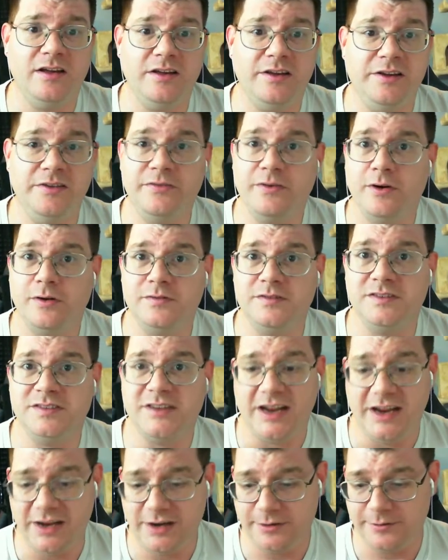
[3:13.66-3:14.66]
evolved
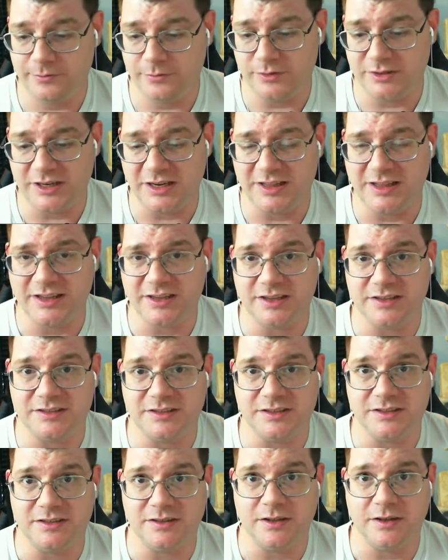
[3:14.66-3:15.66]
state, which I think is
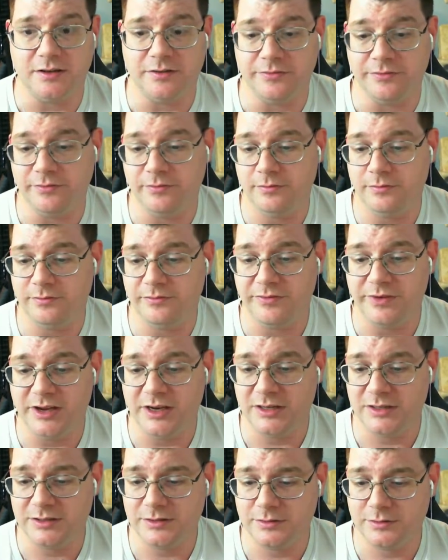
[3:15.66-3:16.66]
it the
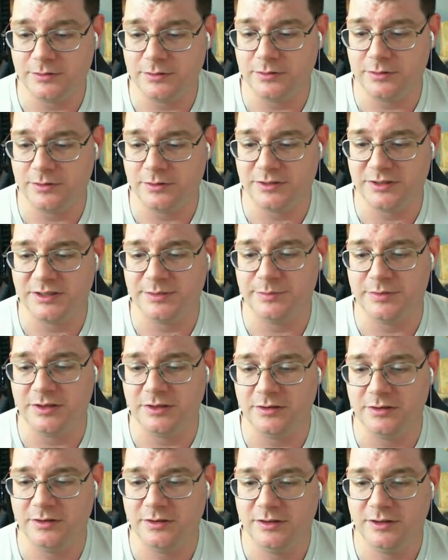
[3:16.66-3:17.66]
Venusaur or something.
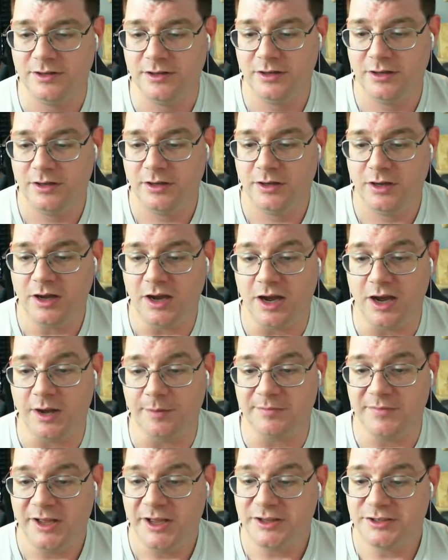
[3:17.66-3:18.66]

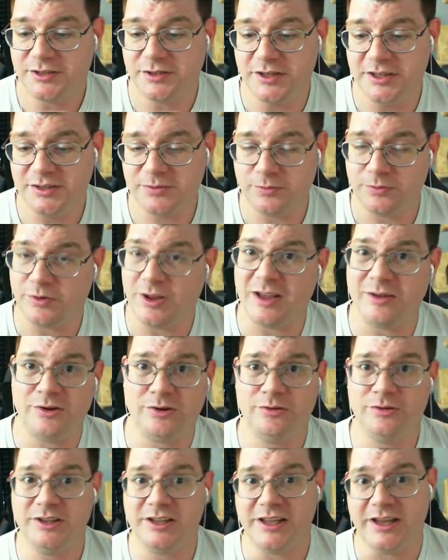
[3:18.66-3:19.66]
Um, so this will not
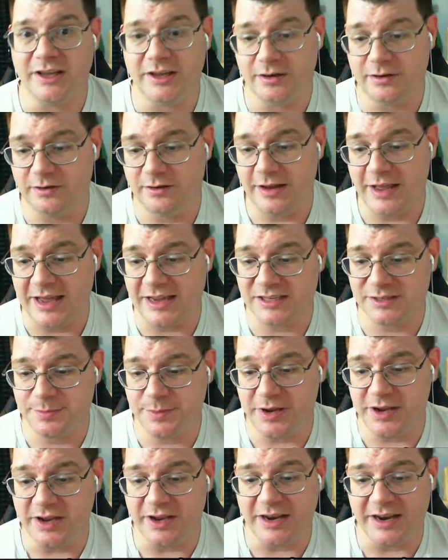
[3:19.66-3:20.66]
only get
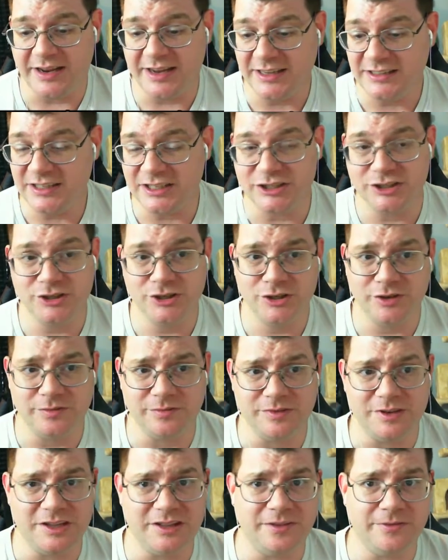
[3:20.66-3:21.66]
XP, and I guess I should have
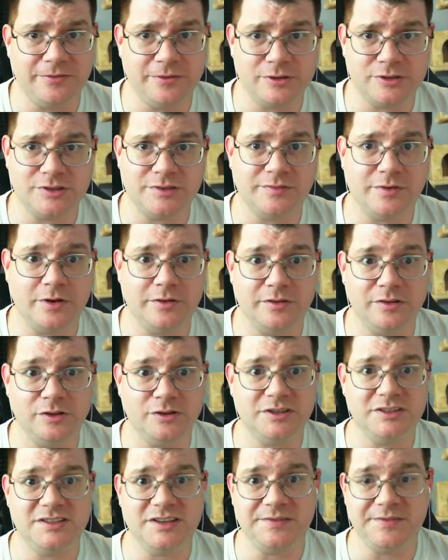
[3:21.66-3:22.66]
did the first evolve and looked
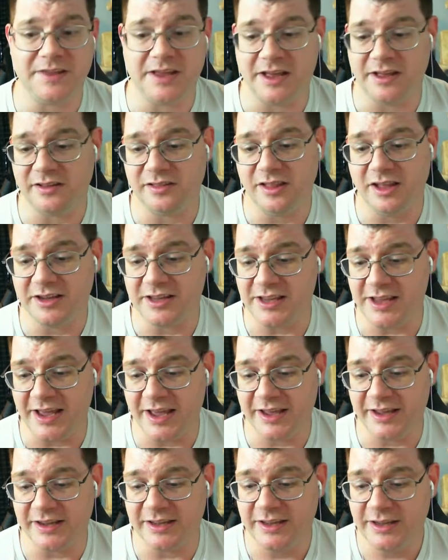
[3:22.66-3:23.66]
to see if the uh, lucky
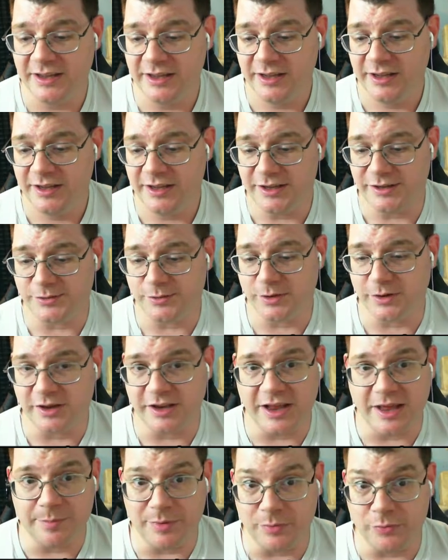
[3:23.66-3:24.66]
egg is looking
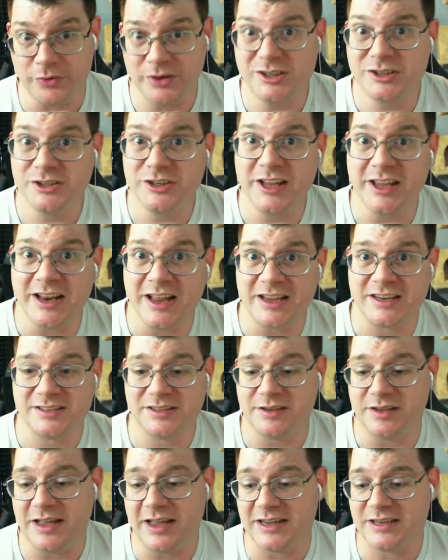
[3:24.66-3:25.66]
at, but we should get X,
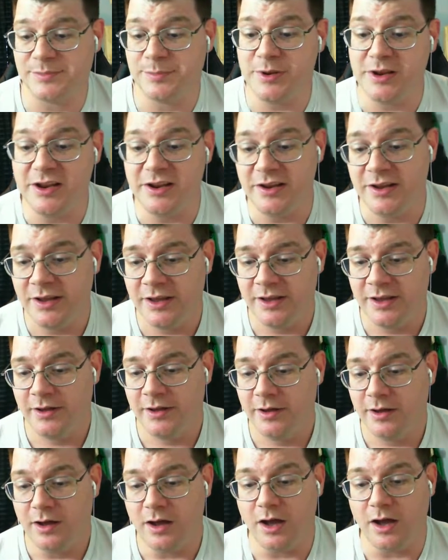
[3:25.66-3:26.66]
XP.
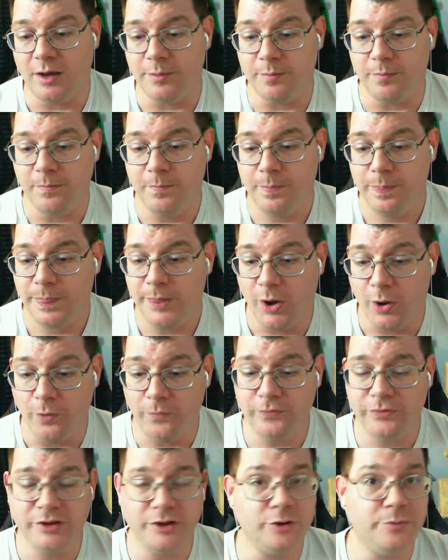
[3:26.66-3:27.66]
Um,
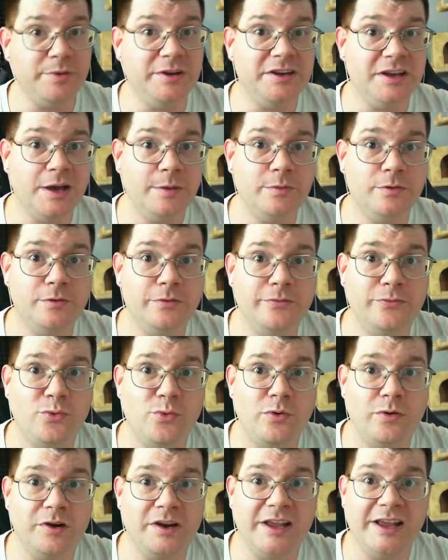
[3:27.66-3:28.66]
hopefully it'll be double
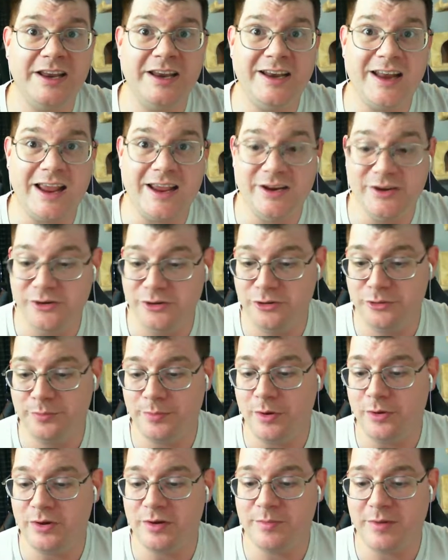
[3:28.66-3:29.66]
for getting a new
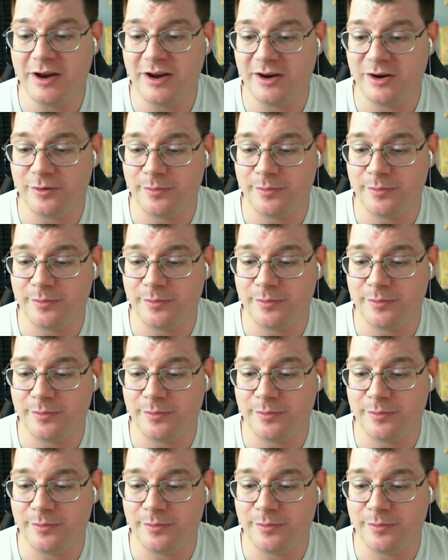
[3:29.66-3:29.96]
Pokemon in our